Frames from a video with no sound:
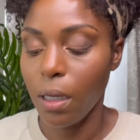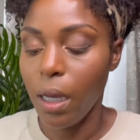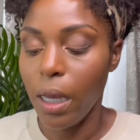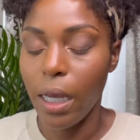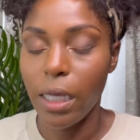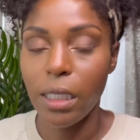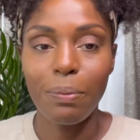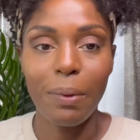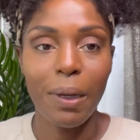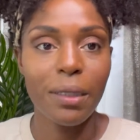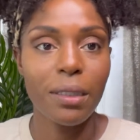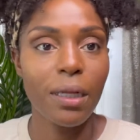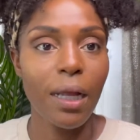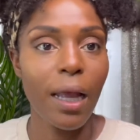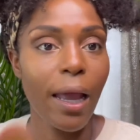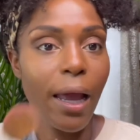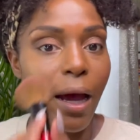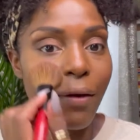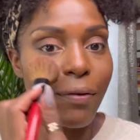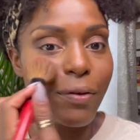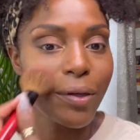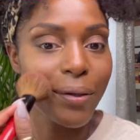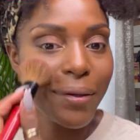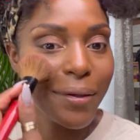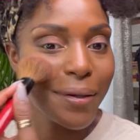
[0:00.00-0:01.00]
Especially
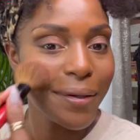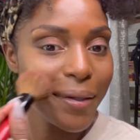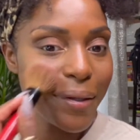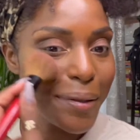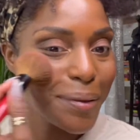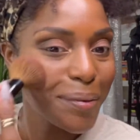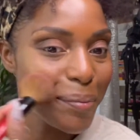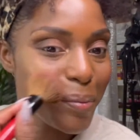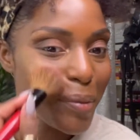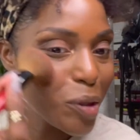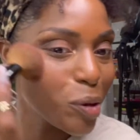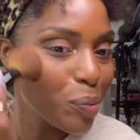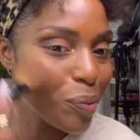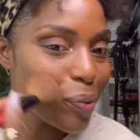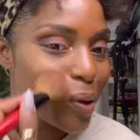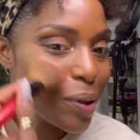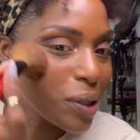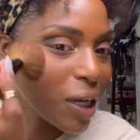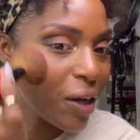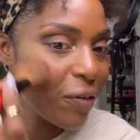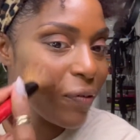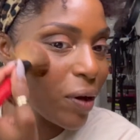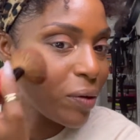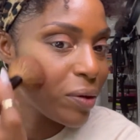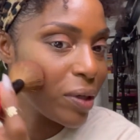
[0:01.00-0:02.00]
after you put
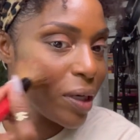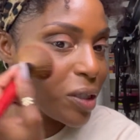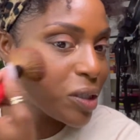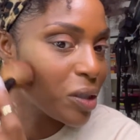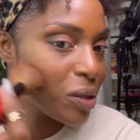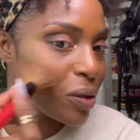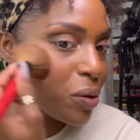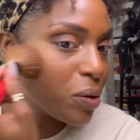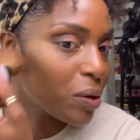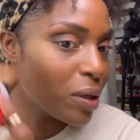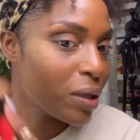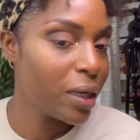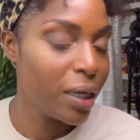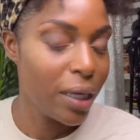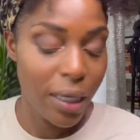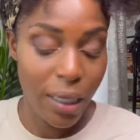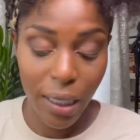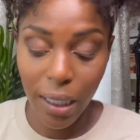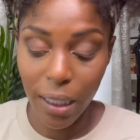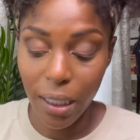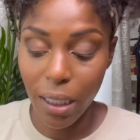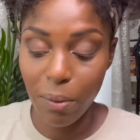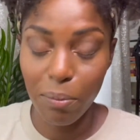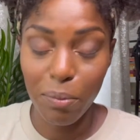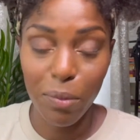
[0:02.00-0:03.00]
that foundation on,
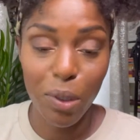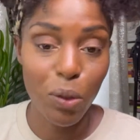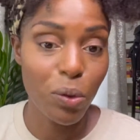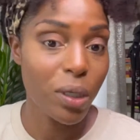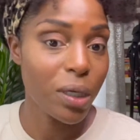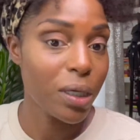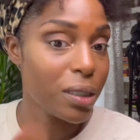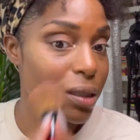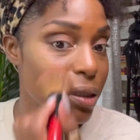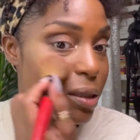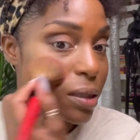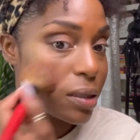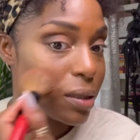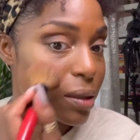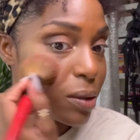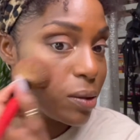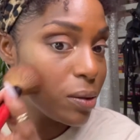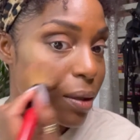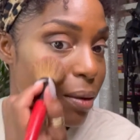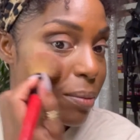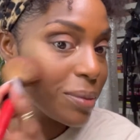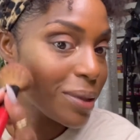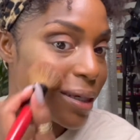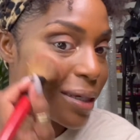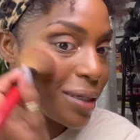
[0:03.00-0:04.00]
it can mute us. You know what
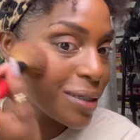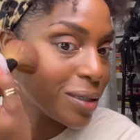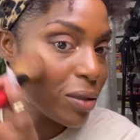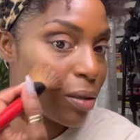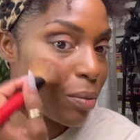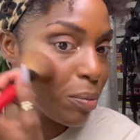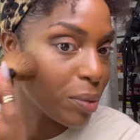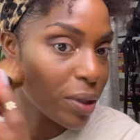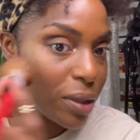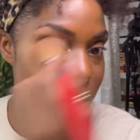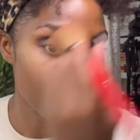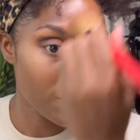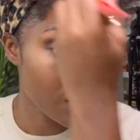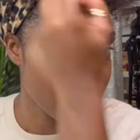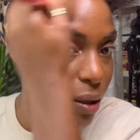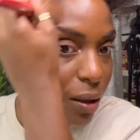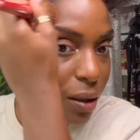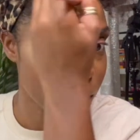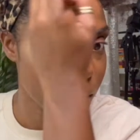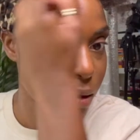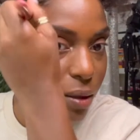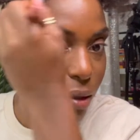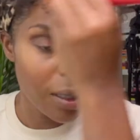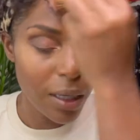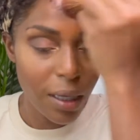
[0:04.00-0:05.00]
I'm saying? So to bring some
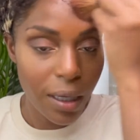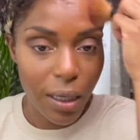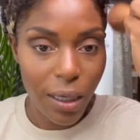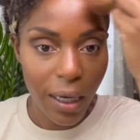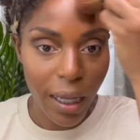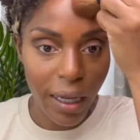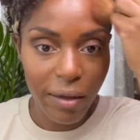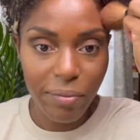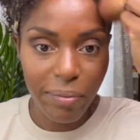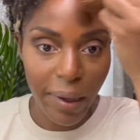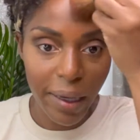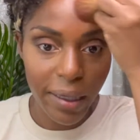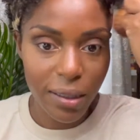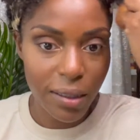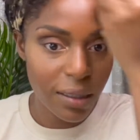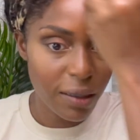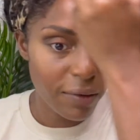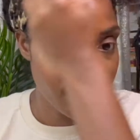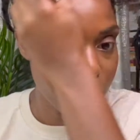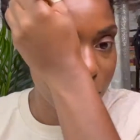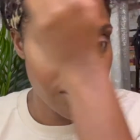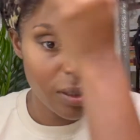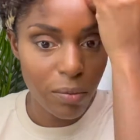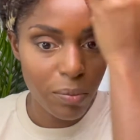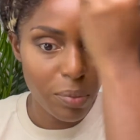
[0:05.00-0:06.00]
color, like back to the
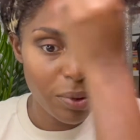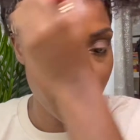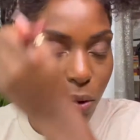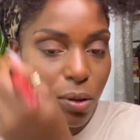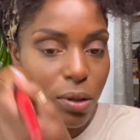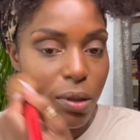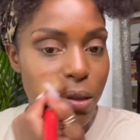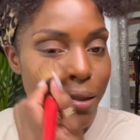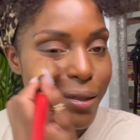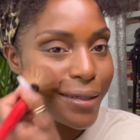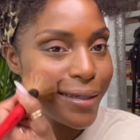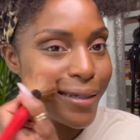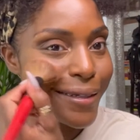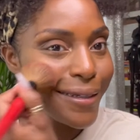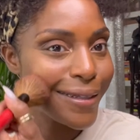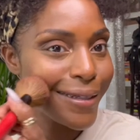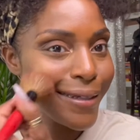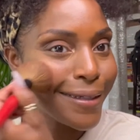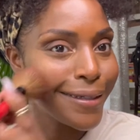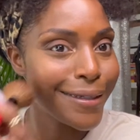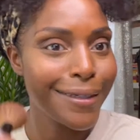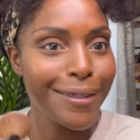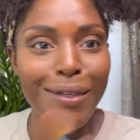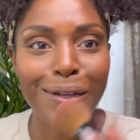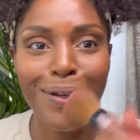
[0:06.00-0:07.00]
face, you put on just a
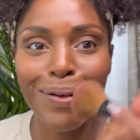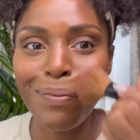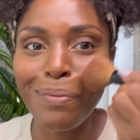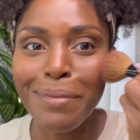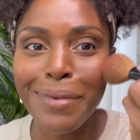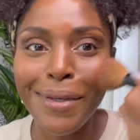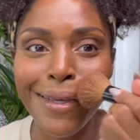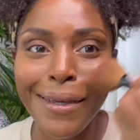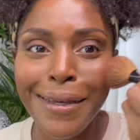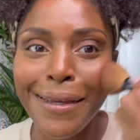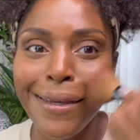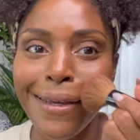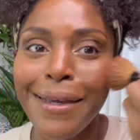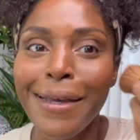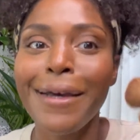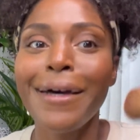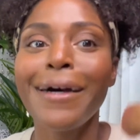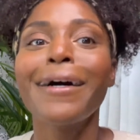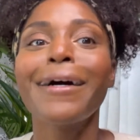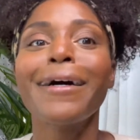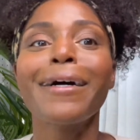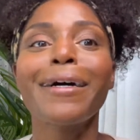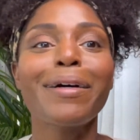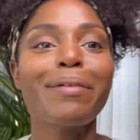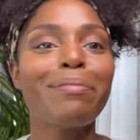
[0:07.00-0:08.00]
little bit
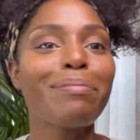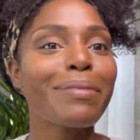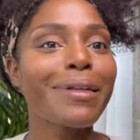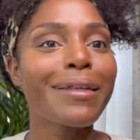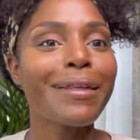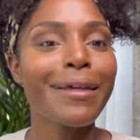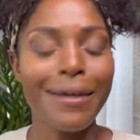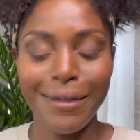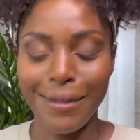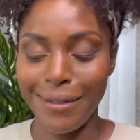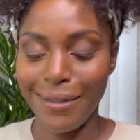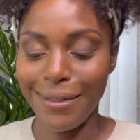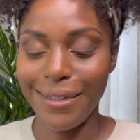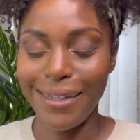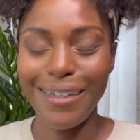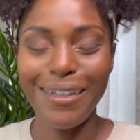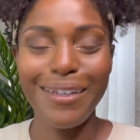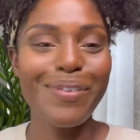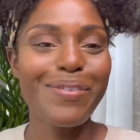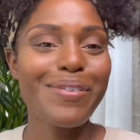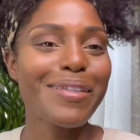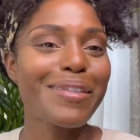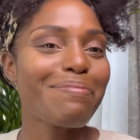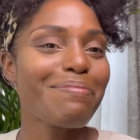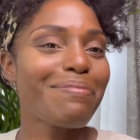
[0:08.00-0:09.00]
of blush, and
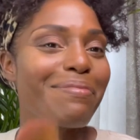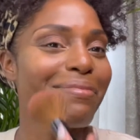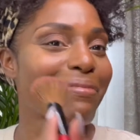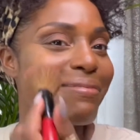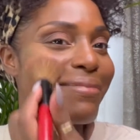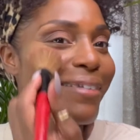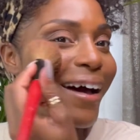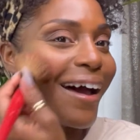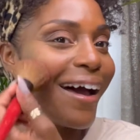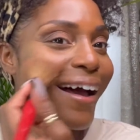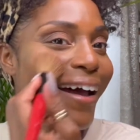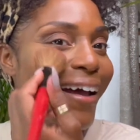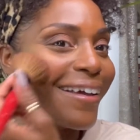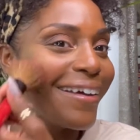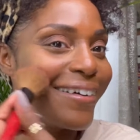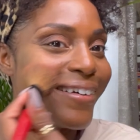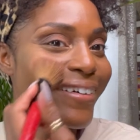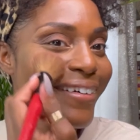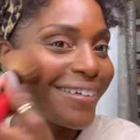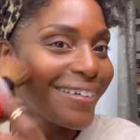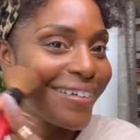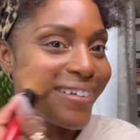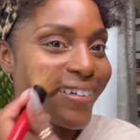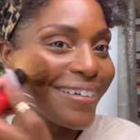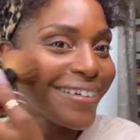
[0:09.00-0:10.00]
you
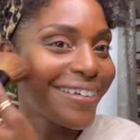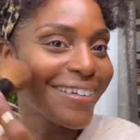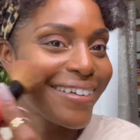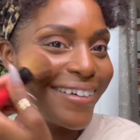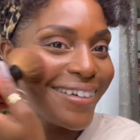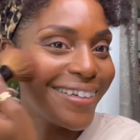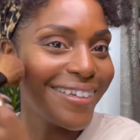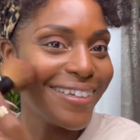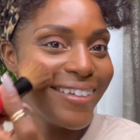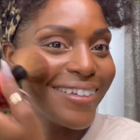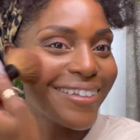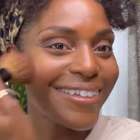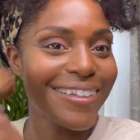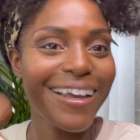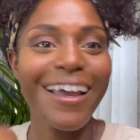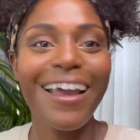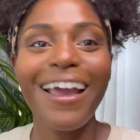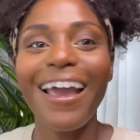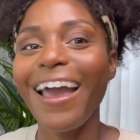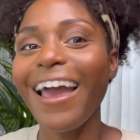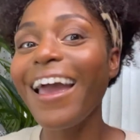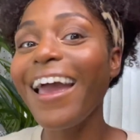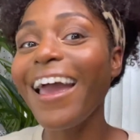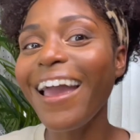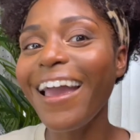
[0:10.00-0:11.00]
smile. And you say,
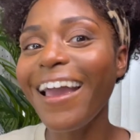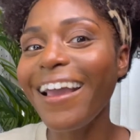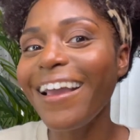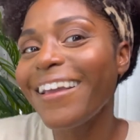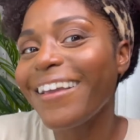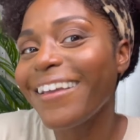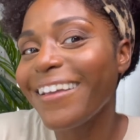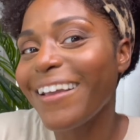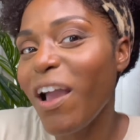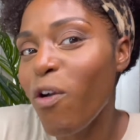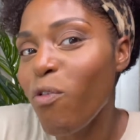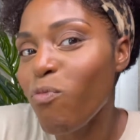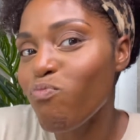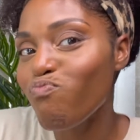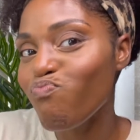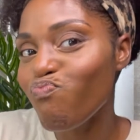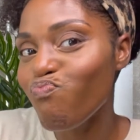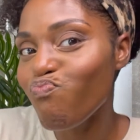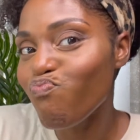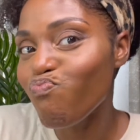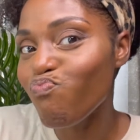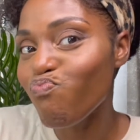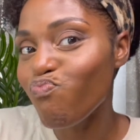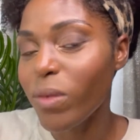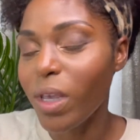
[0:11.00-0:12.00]
"Hey."
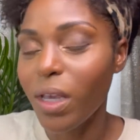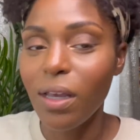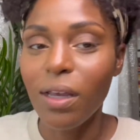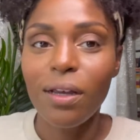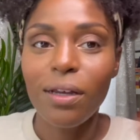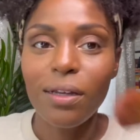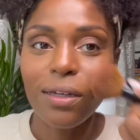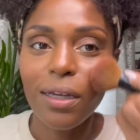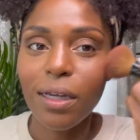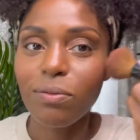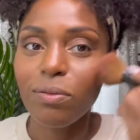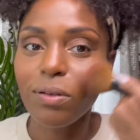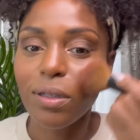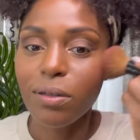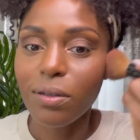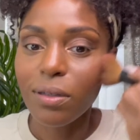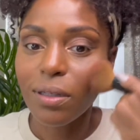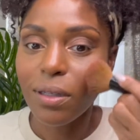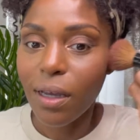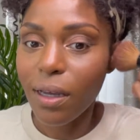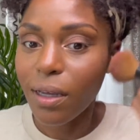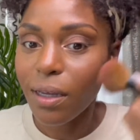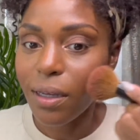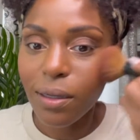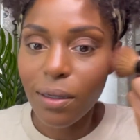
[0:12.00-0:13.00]
That's what you
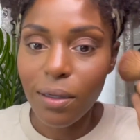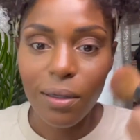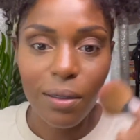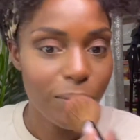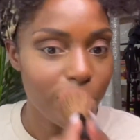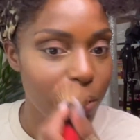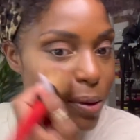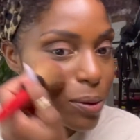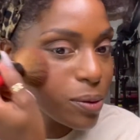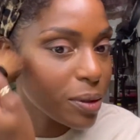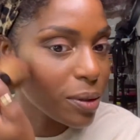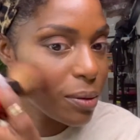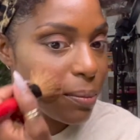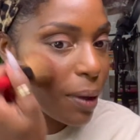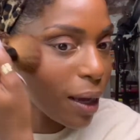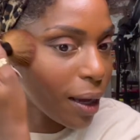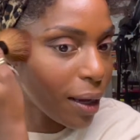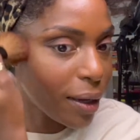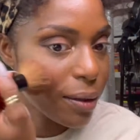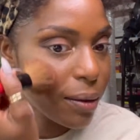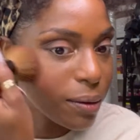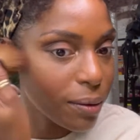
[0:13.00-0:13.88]
say. You smile.